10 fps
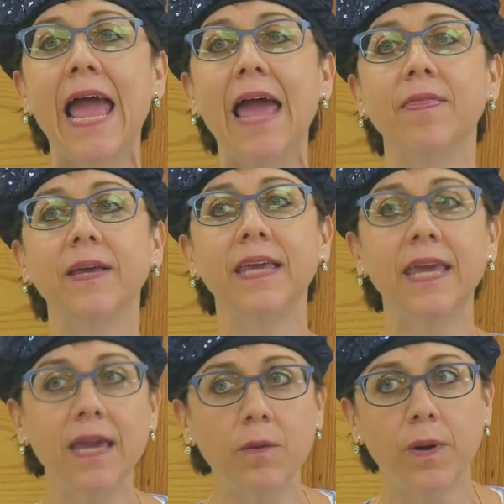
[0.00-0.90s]
And the
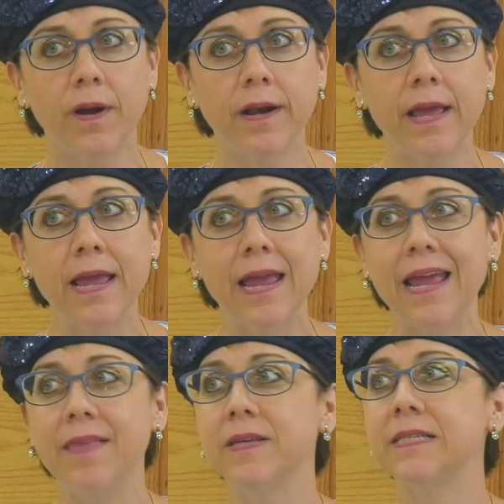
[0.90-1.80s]
key word
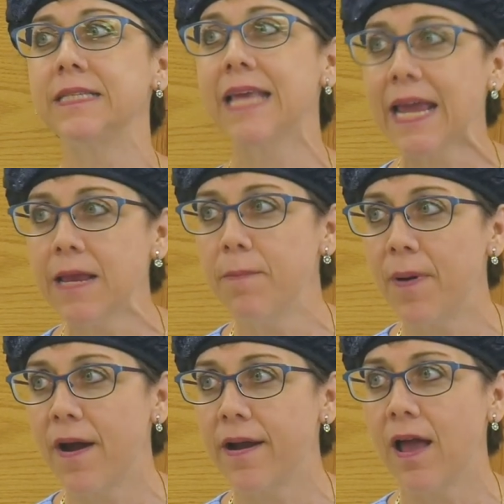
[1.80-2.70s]
in the second
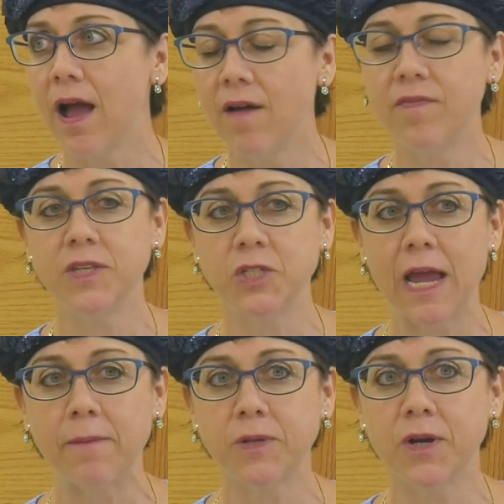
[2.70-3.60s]
part of the
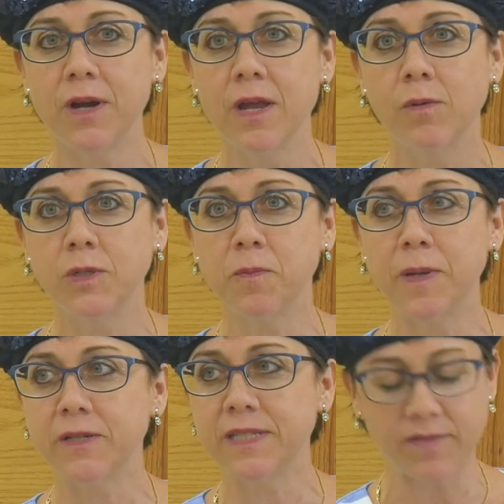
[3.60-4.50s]
chapter, which
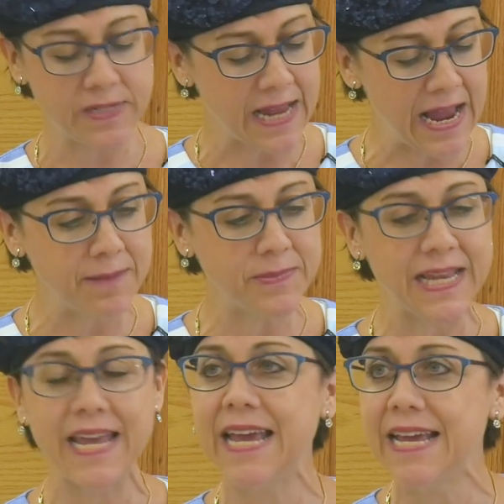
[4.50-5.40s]
appears seven times,
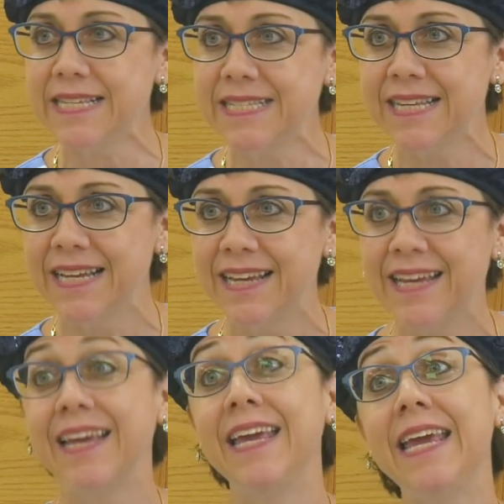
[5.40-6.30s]
is
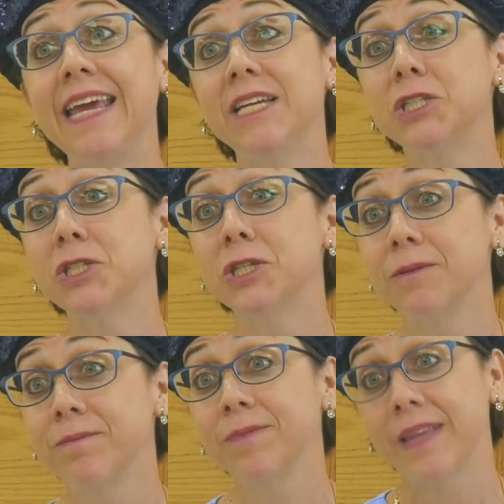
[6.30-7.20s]
ish,
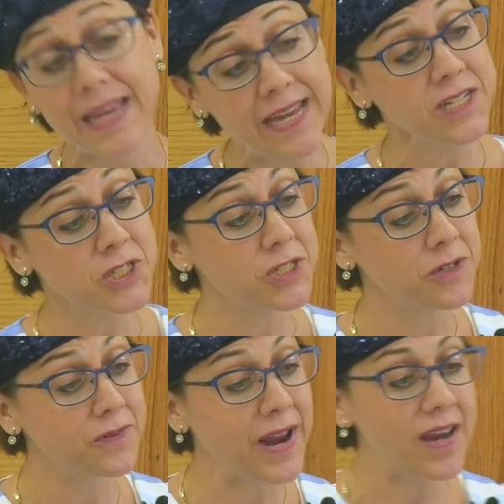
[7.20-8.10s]
ish,
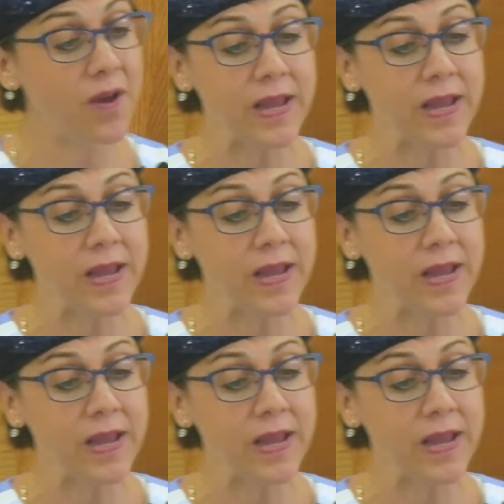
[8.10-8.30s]
right?